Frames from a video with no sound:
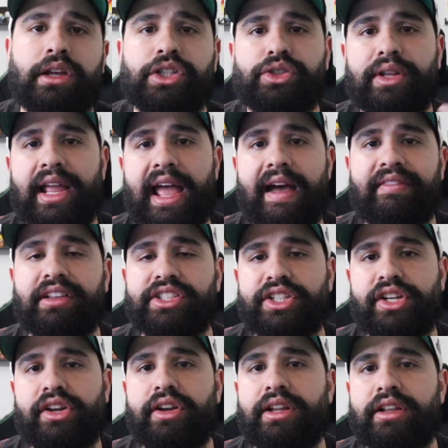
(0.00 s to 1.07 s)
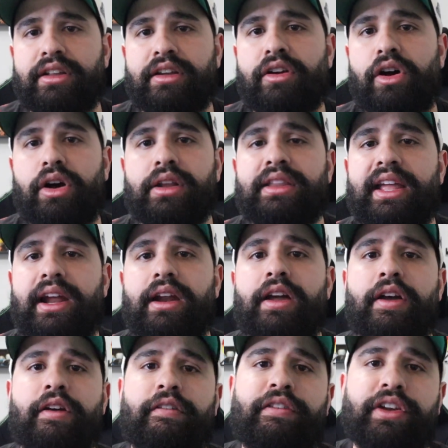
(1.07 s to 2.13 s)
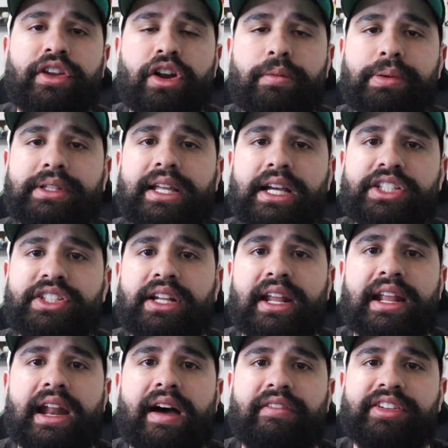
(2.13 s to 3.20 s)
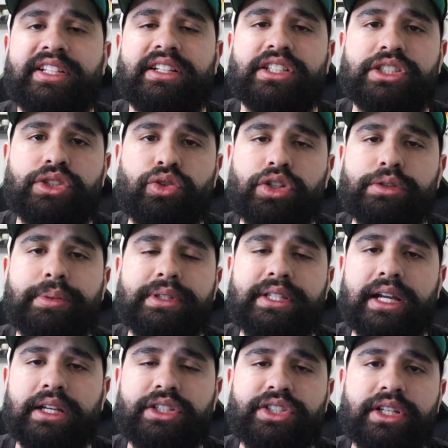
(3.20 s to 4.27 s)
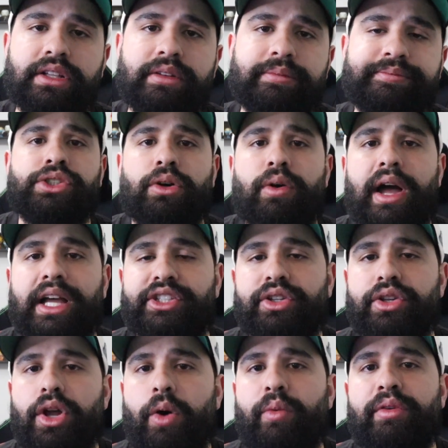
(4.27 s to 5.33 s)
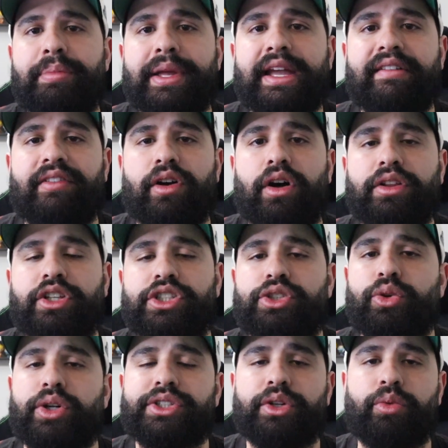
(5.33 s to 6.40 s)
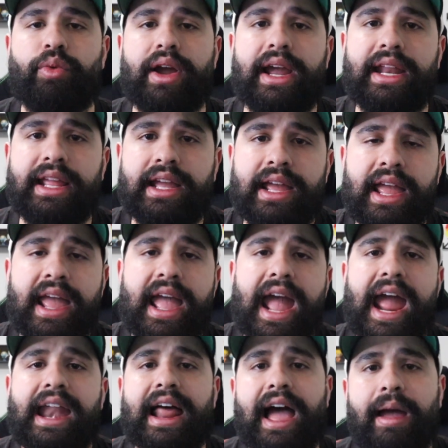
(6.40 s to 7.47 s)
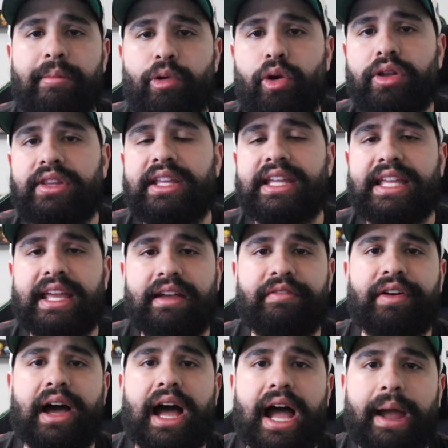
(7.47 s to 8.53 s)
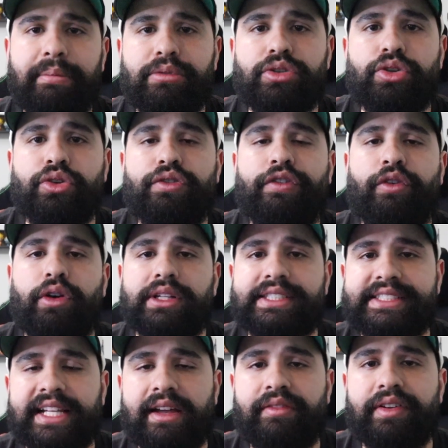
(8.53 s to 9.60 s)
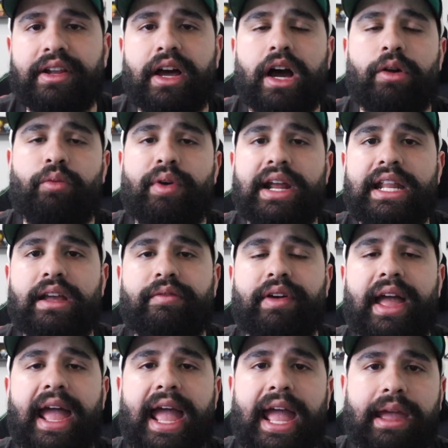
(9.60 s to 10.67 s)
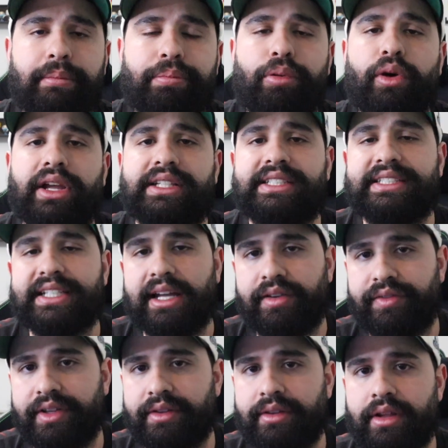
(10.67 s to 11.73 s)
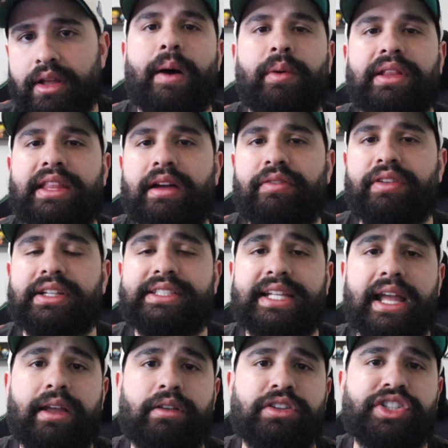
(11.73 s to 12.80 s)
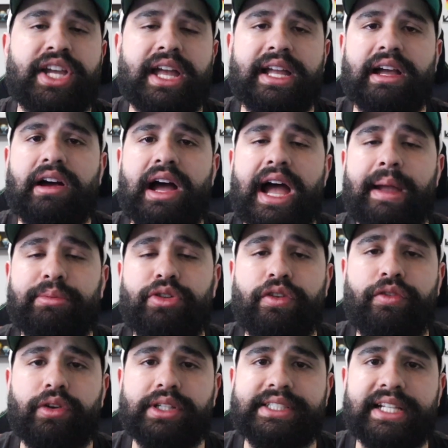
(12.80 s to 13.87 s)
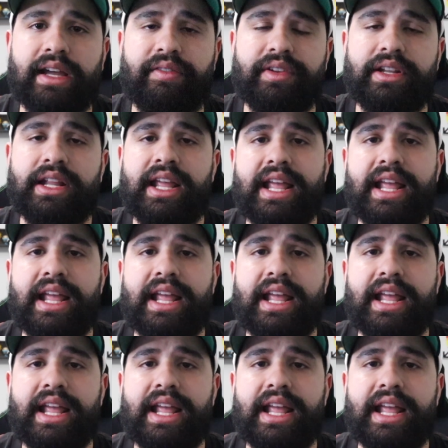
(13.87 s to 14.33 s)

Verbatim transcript: So they have the security guard there for your protection and obviously the store's protection. So as you know, we've been giving all these stores a rating, and I'm going to give Hype247 a rating of an 8.7. I would definitely say check out Hype247.